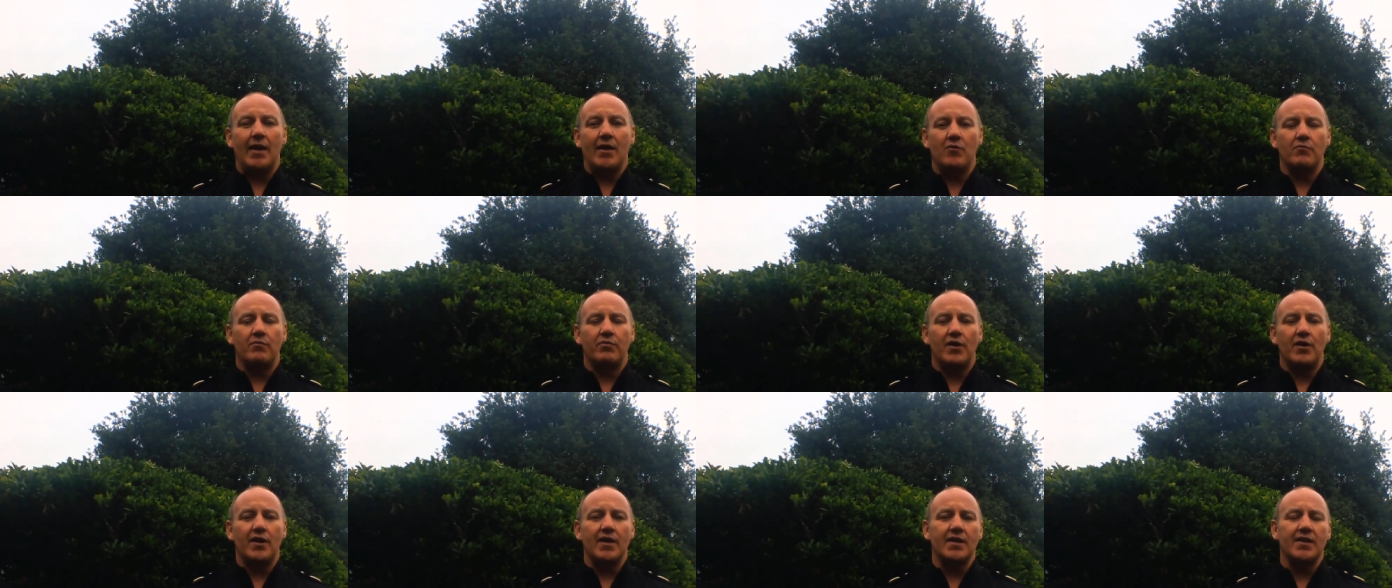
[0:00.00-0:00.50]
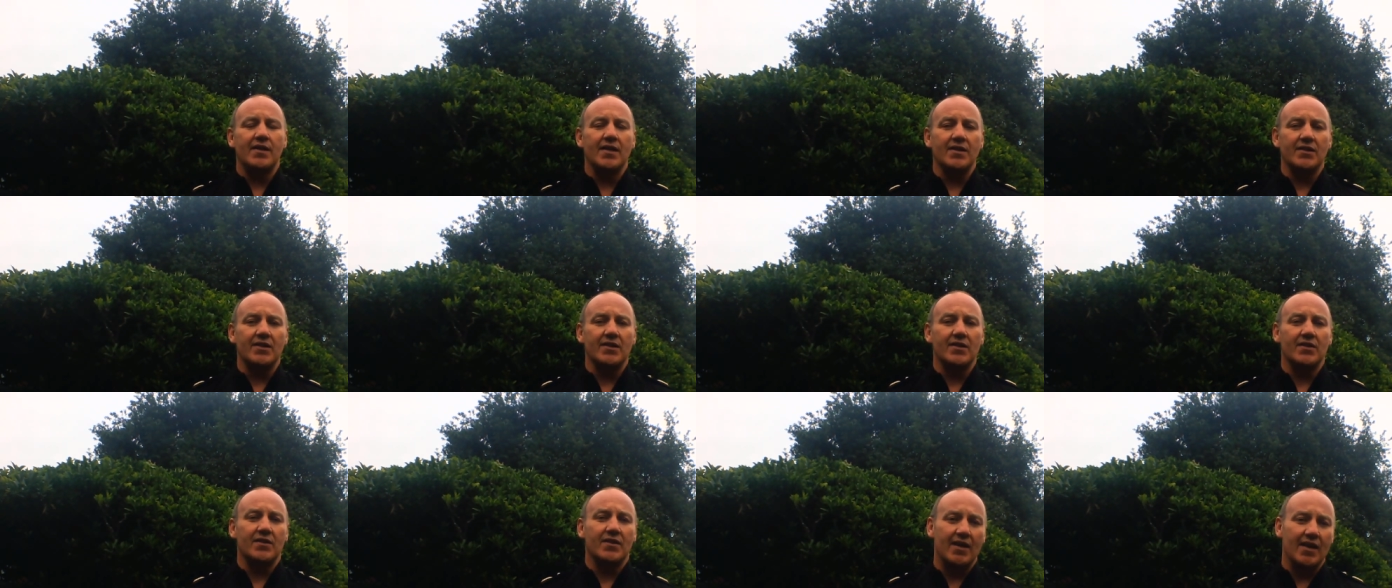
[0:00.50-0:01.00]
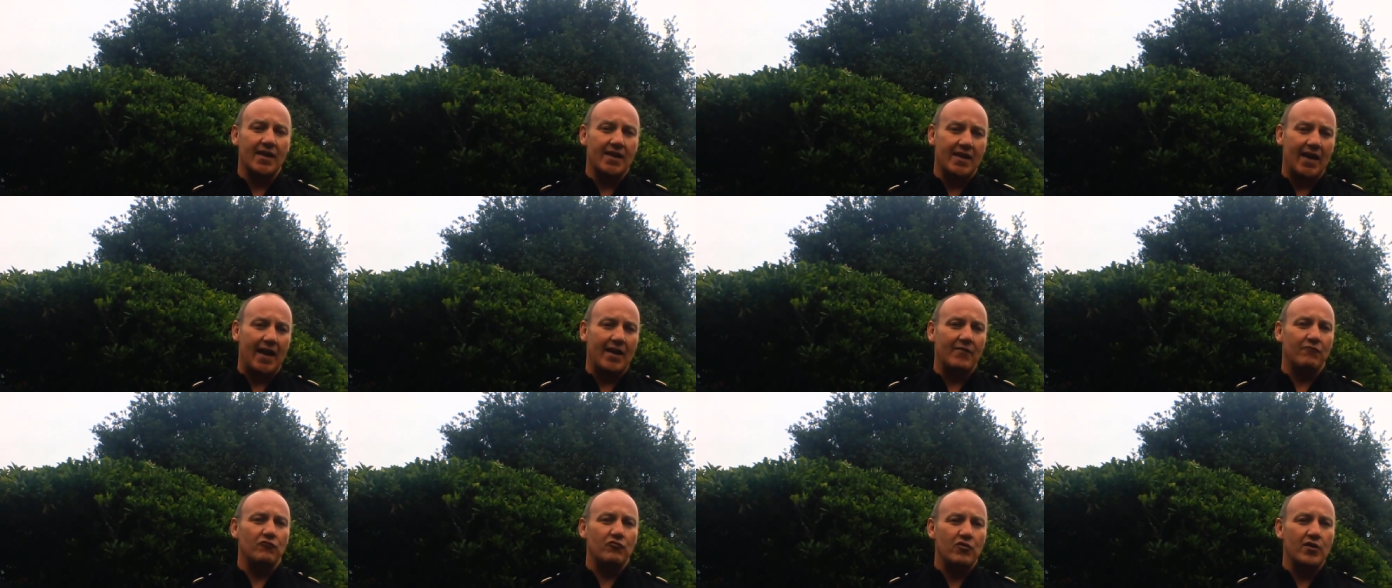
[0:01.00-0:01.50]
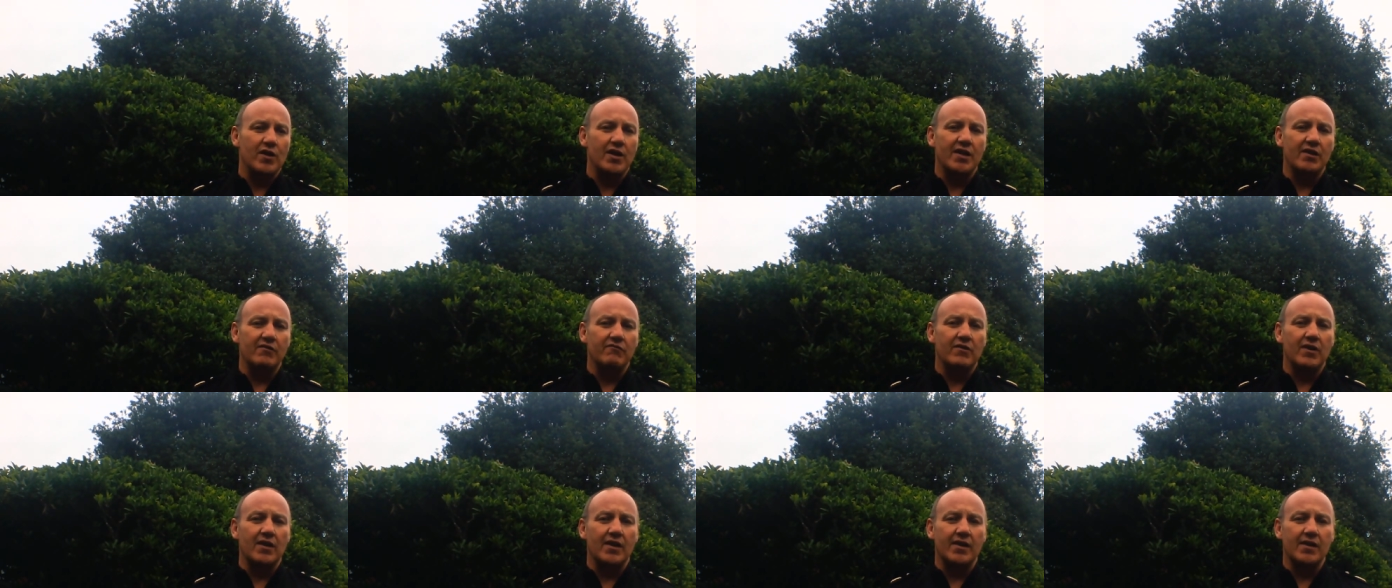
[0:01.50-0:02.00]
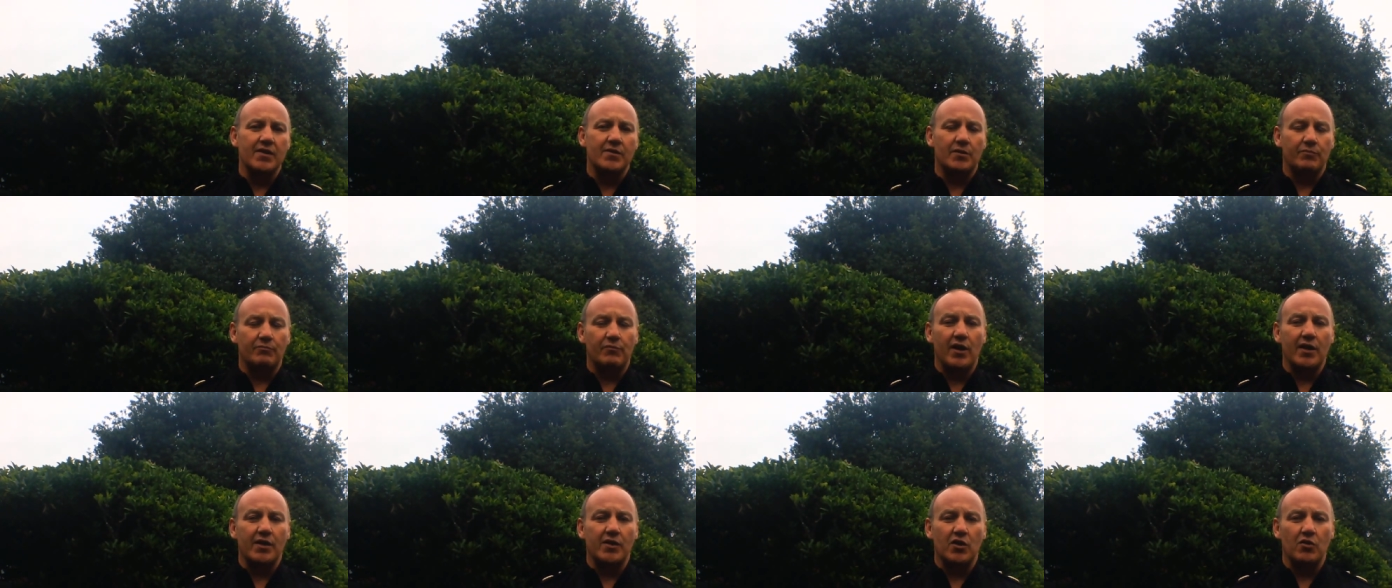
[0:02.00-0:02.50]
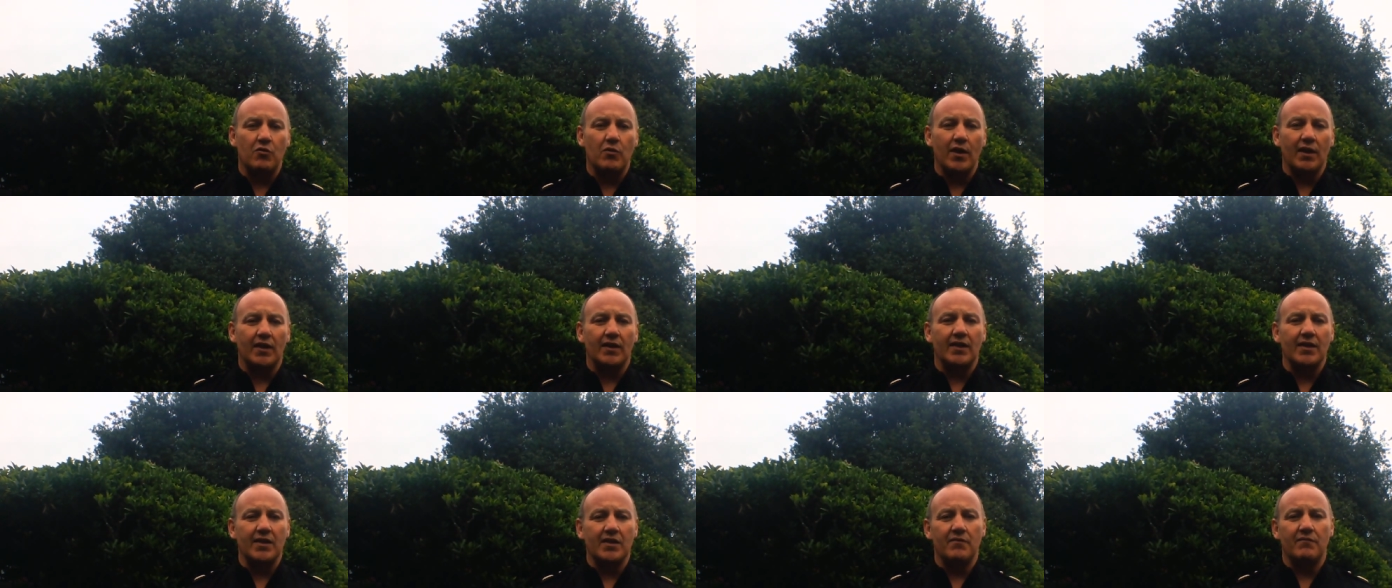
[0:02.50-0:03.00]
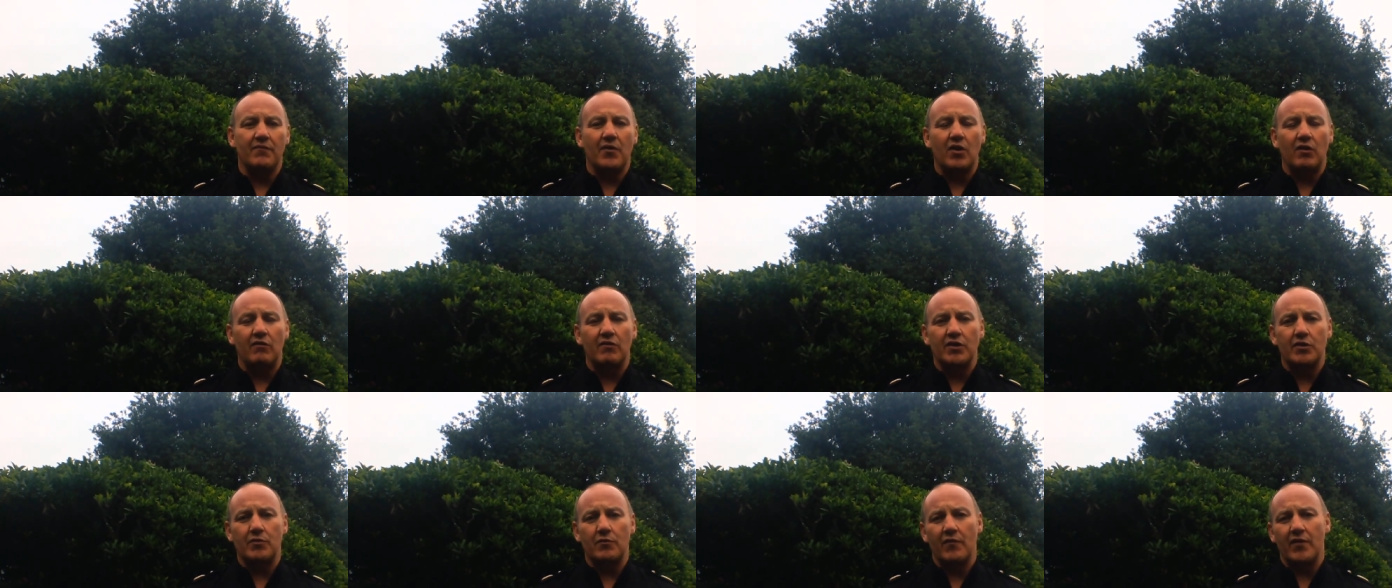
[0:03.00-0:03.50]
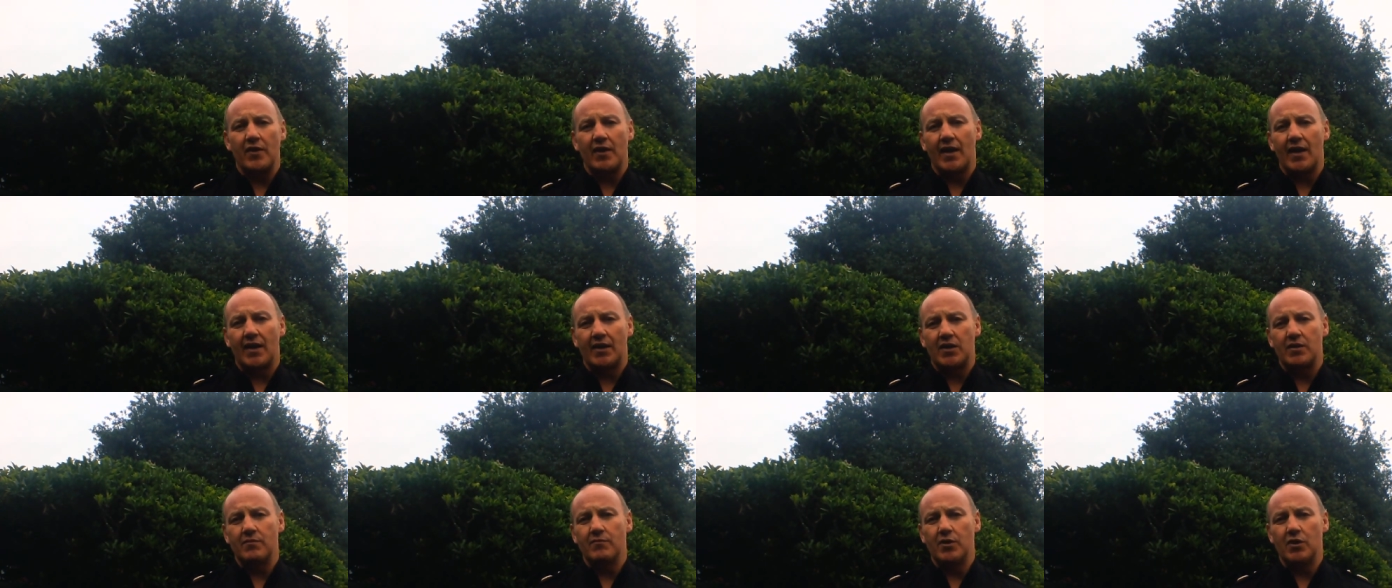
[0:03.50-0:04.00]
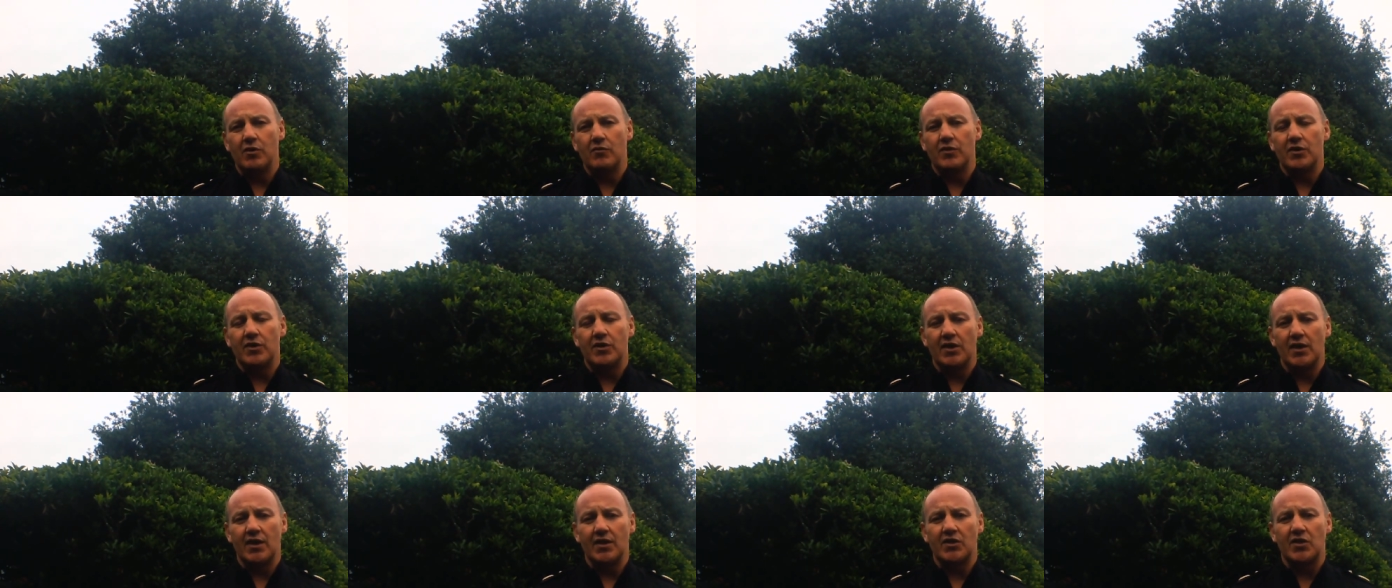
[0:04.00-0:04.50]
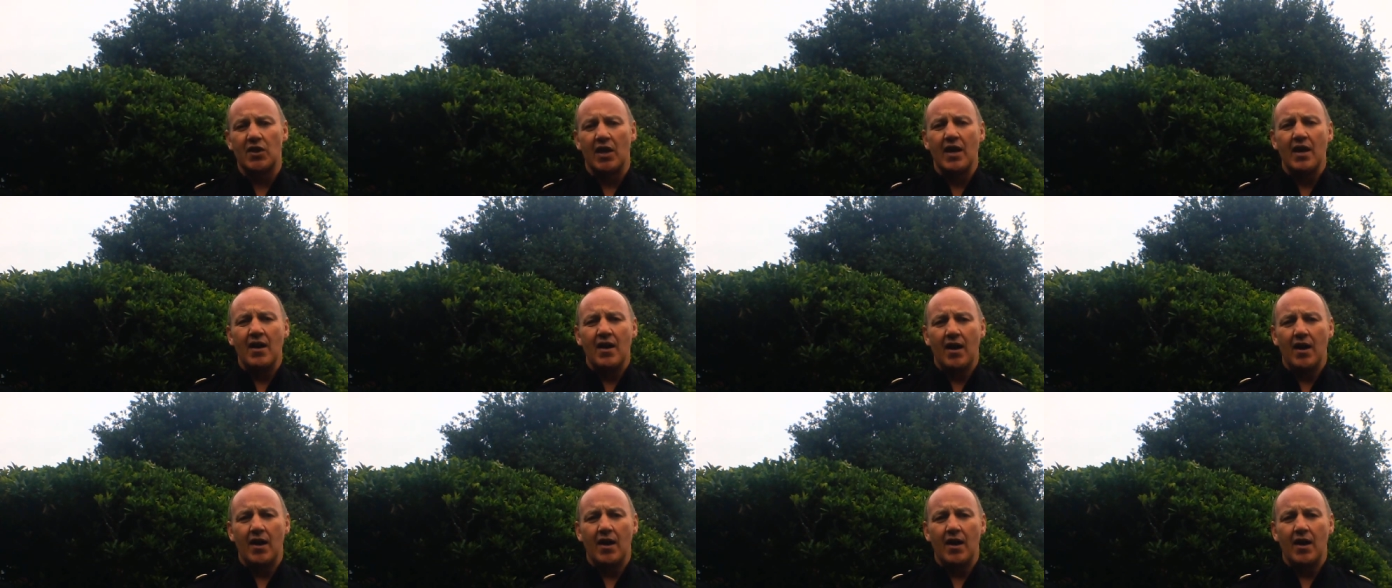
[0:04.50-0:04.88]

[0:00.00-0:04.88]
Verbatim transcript: outbreak is, is that it can really, really spread quickly the virus within our communities.